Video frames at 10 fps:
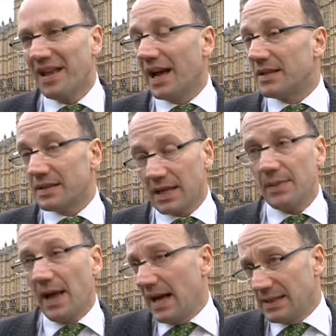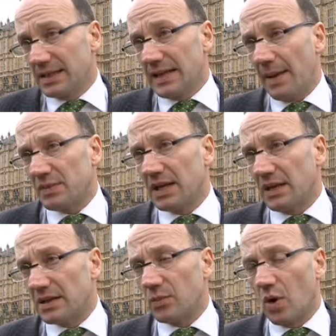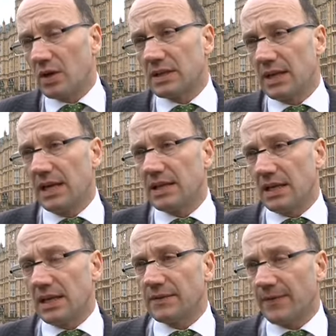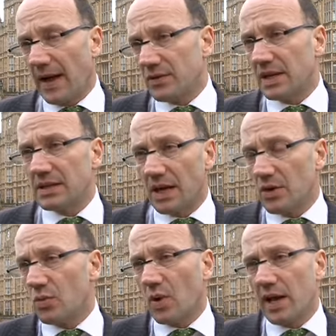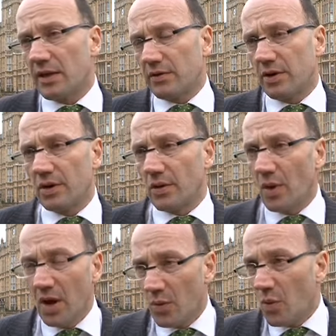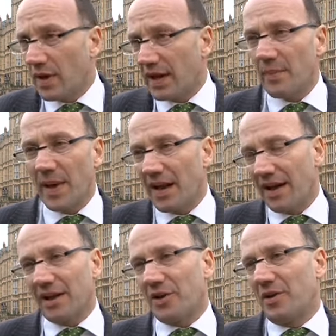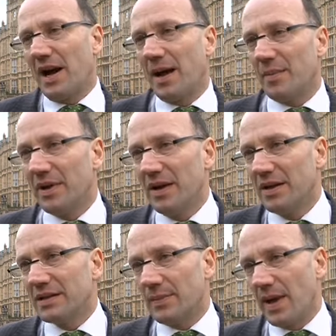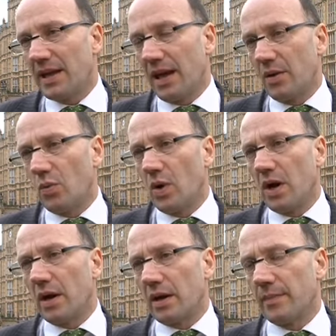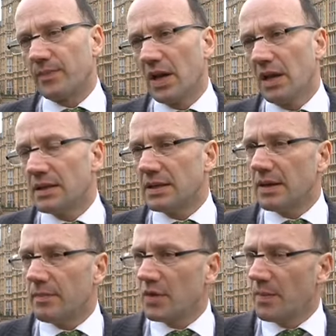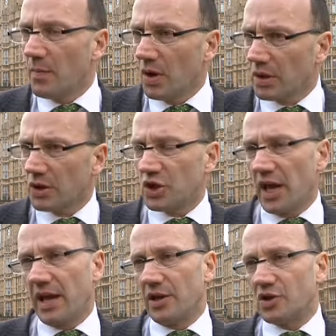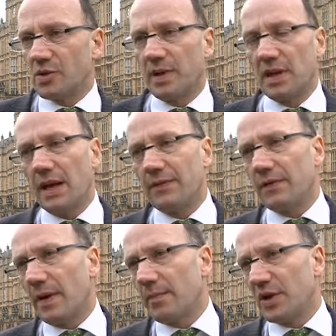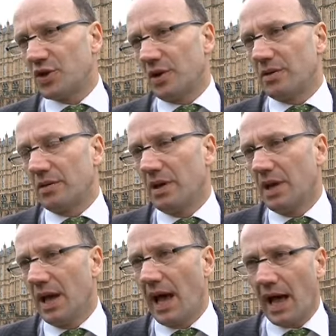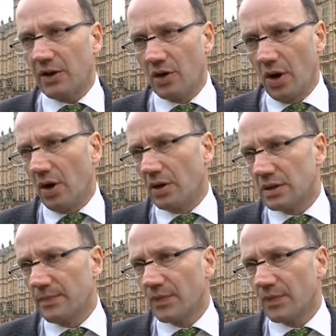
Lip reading: And the scheme has adapted to what's needed. It's found its own way through, walking a bit like a crab to make it work. So the model changed, but the level of ambition had not.